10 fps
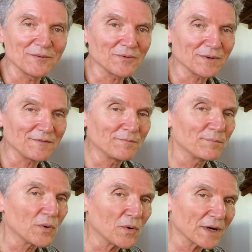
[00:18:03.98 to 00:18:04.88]
We
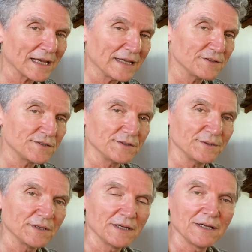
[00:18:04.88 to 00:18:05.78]
bought
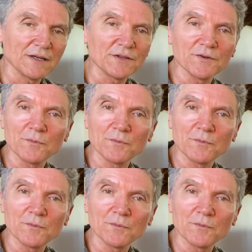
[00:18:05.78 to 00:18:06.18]
into the